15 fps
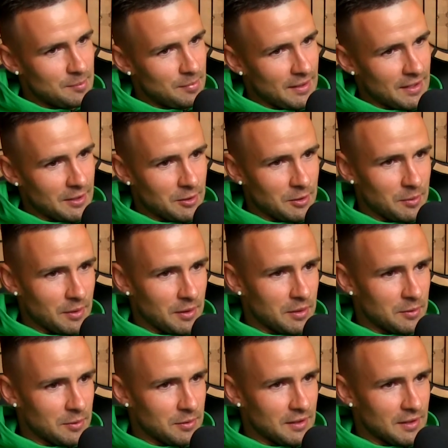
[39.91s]
Played all the way
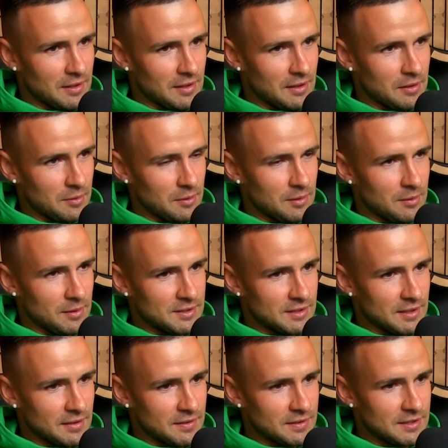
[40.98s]
through the
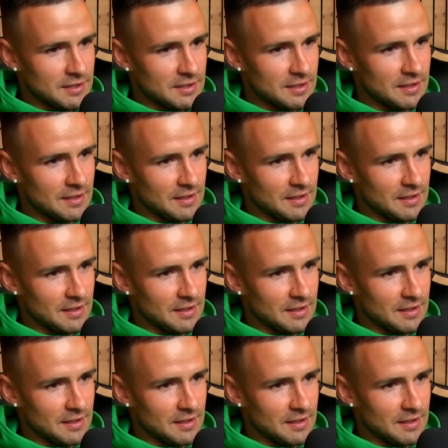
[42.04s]
reserves,